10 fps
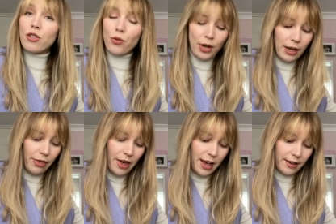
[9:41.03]
to read
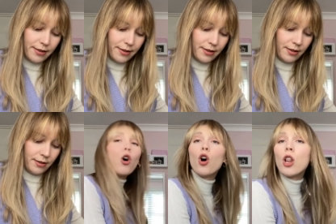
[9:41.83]
this.
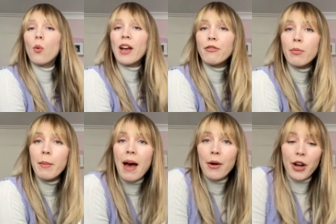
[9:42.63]
All the way from
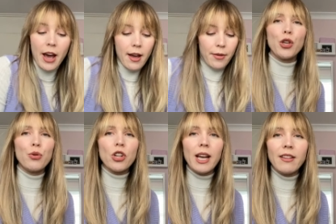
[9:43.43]
America.
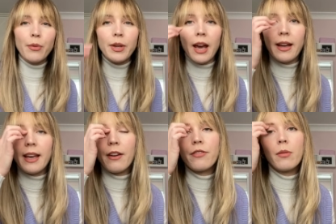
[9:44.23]
Usually I don't get
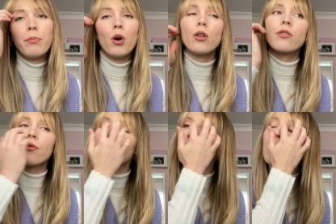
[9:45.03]
gifted books
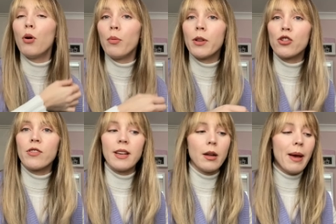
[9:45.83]
from
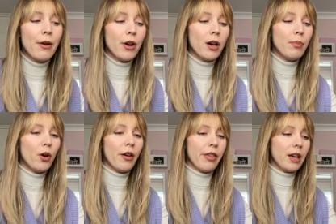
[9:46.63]
publishers in America, but
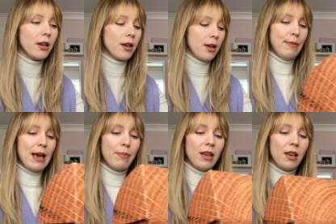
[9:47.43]
I think
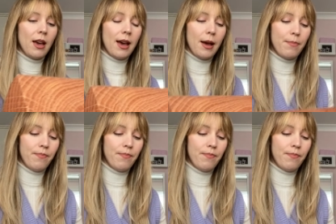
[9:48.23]
maybe um,